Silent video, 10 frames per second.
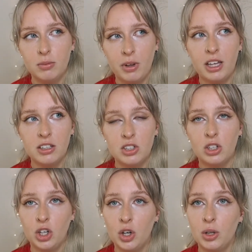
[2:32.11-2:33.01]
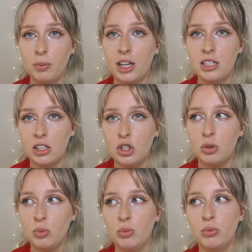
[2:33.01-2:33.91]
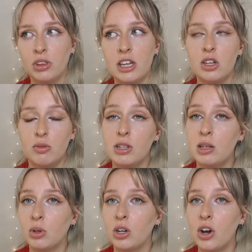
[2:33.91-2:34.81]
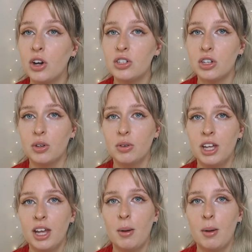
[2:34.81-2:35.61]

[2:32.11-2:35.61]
like secure the place that you think you really want to go to,